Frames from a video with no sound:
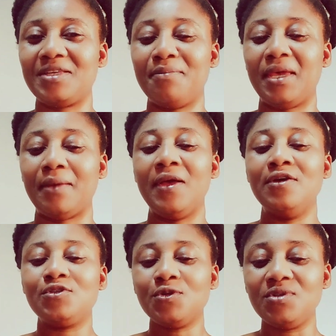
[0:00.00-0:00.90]
Amen.
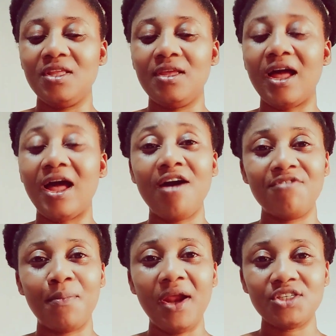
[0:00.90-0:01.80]
So today, I have
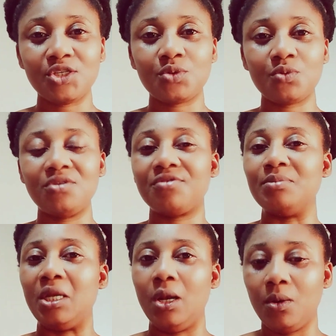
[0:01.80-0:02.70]
a precious word from
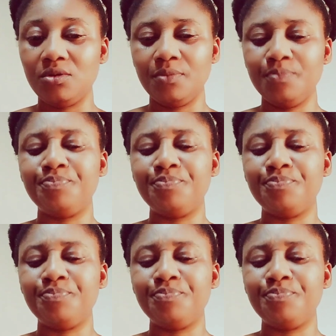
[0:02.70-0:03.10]
the Lord.